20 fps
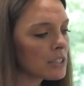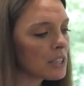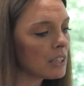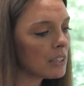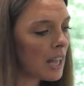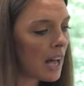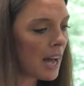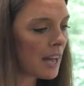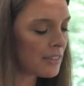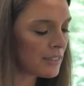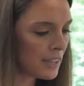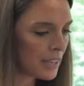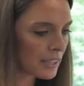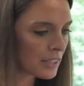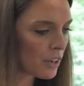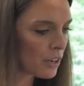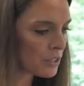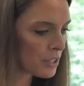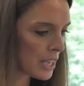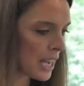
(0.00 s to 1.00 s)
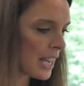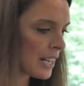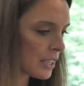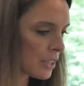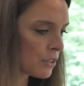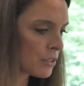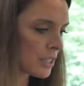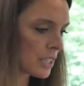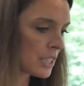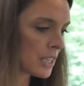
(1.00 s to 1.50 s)
a lot that kind of
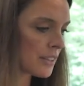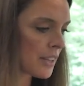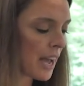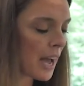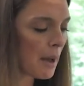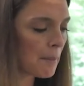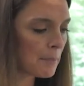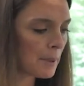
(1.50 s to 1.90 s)
goes into that.